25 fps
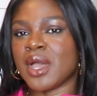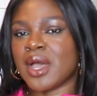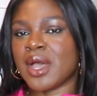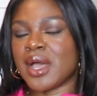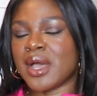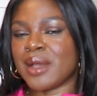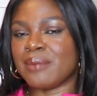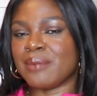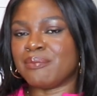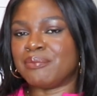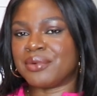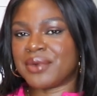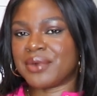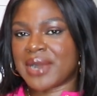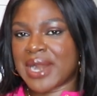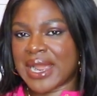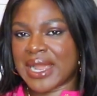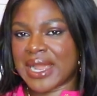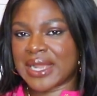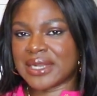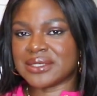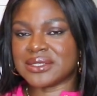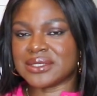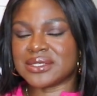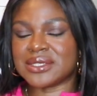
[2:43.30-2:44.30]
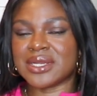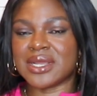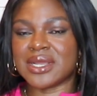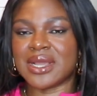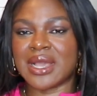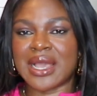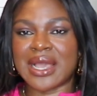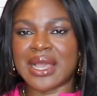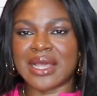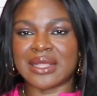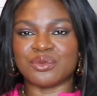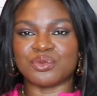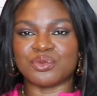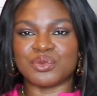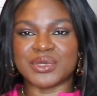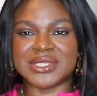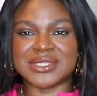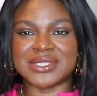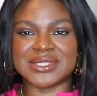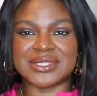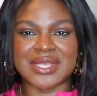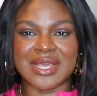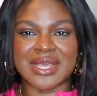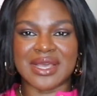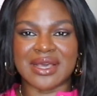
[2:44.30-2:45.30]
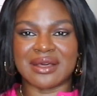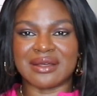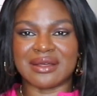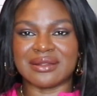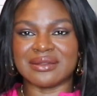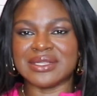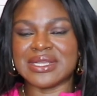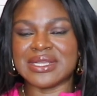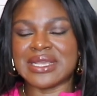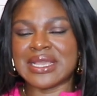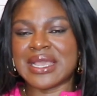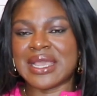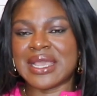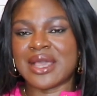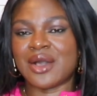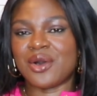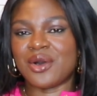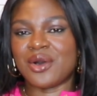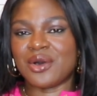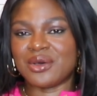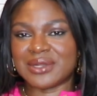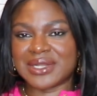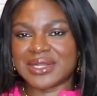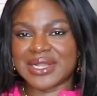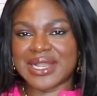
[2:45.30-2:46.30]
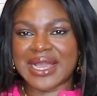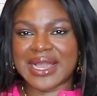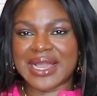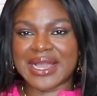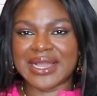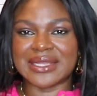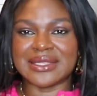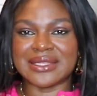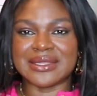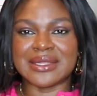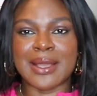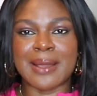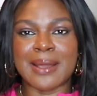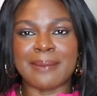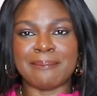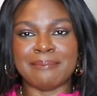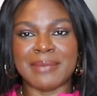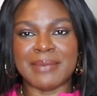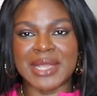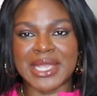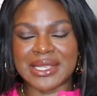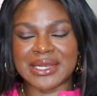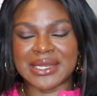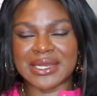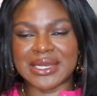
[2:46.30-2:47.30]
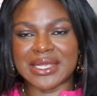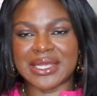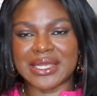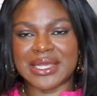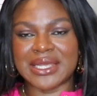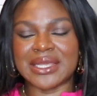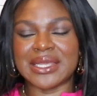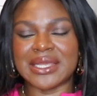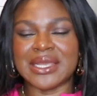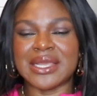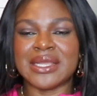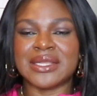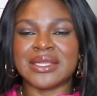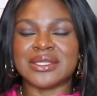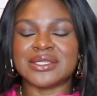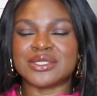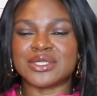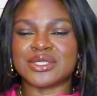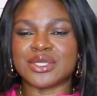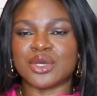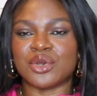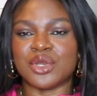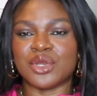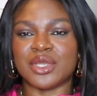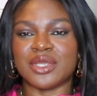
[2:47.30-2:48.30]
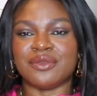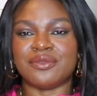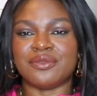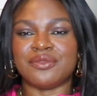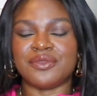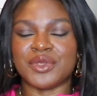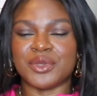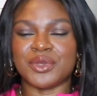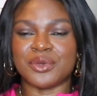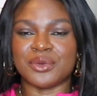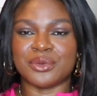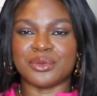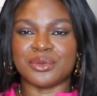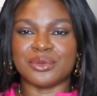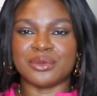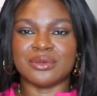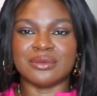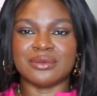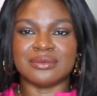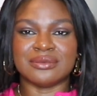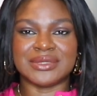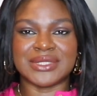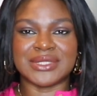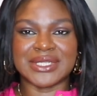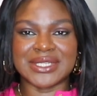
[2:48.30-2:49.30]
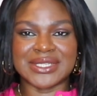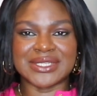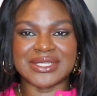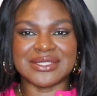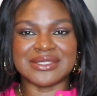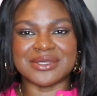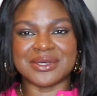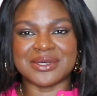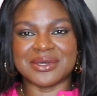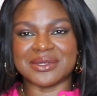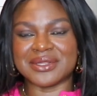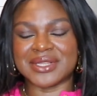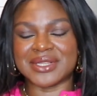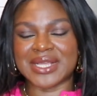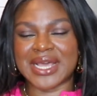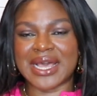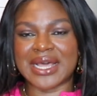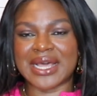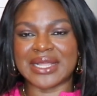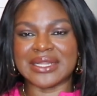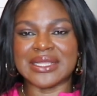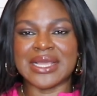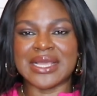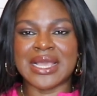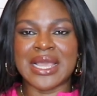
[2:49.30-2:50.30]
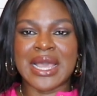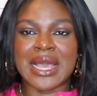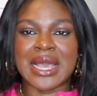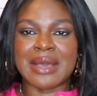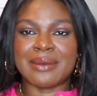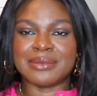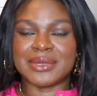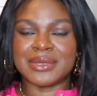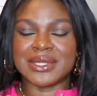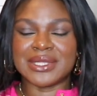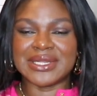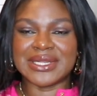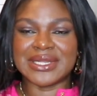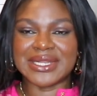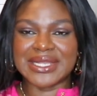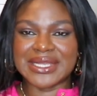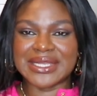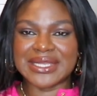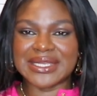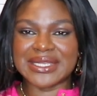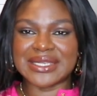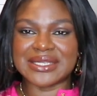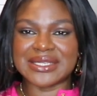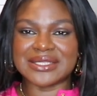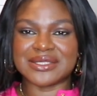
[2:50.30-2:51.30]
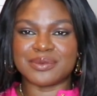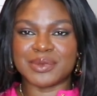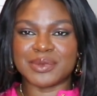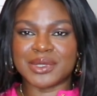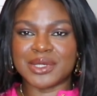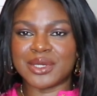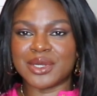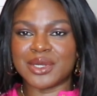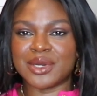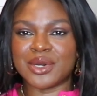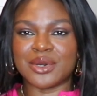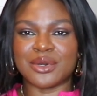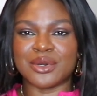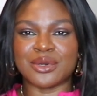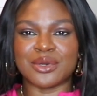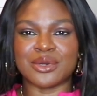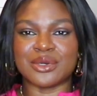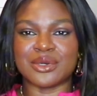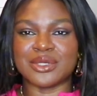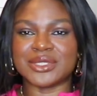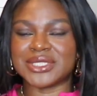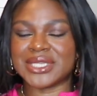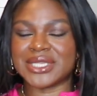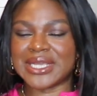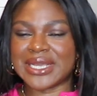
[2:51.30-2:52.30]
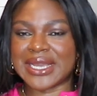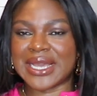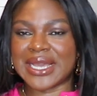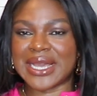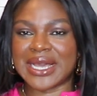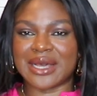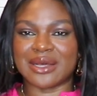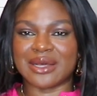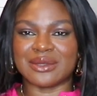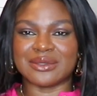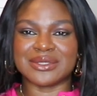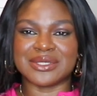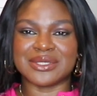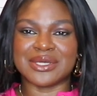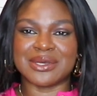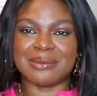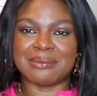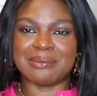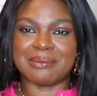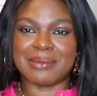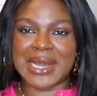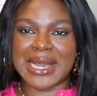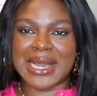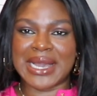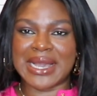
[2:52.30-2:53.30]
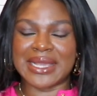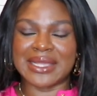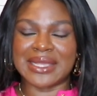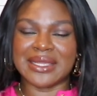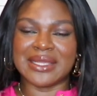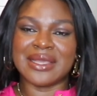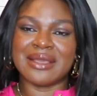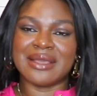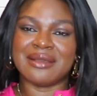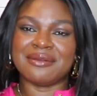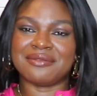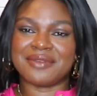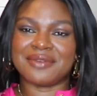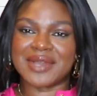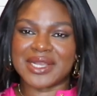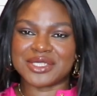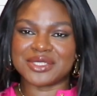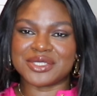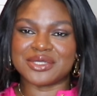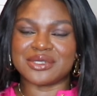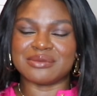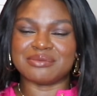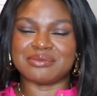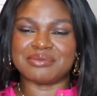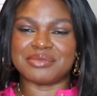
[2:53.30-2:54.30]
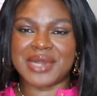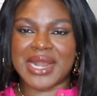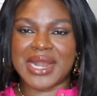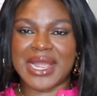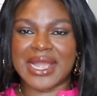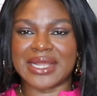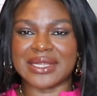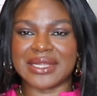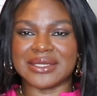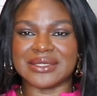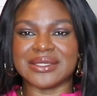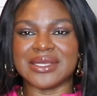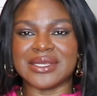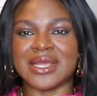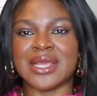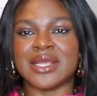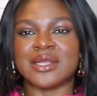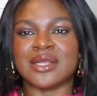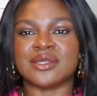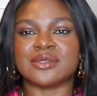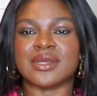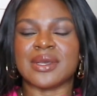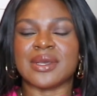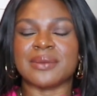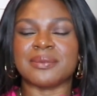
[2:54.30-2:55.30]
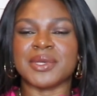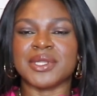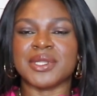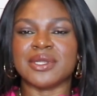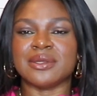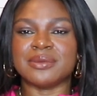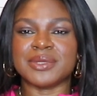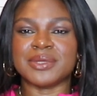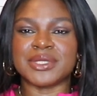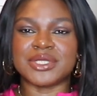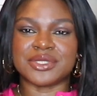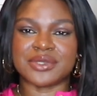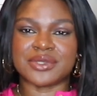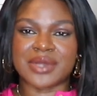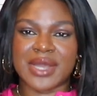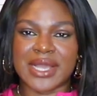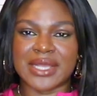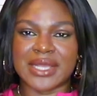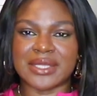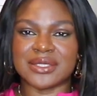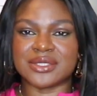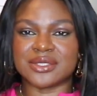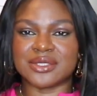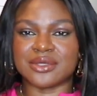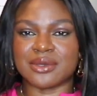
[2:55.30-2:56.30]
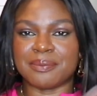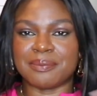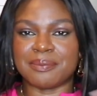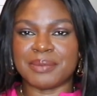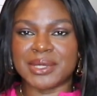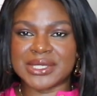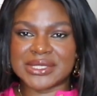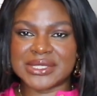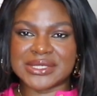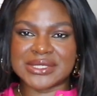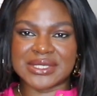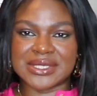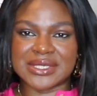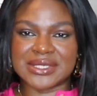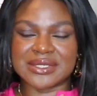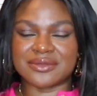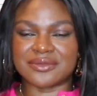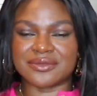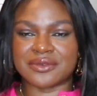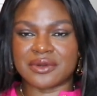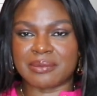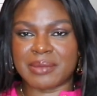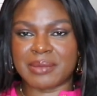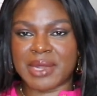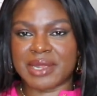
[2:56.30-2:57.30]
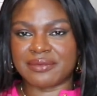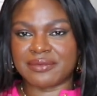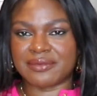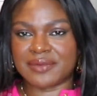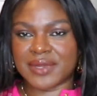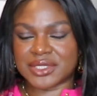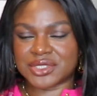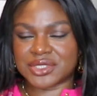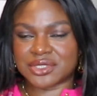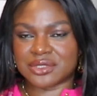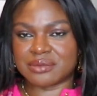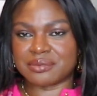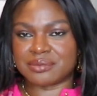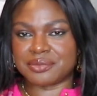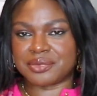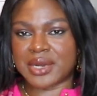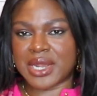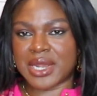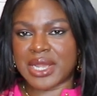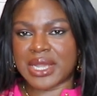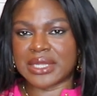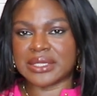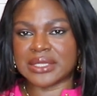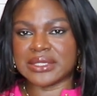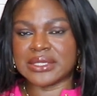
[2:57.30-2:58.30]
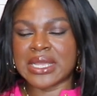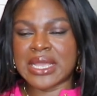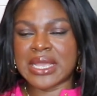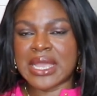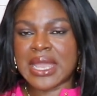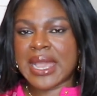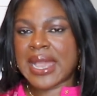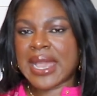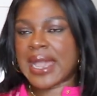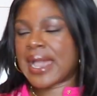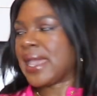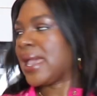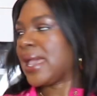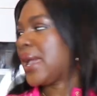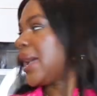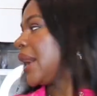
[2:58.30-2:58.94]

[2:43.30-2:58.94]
uh, brand and we sell online mainly. So if you didn't know that, the link is below. Go check out my fashion brand so I'm going to be trying some pieces from my fashion brand I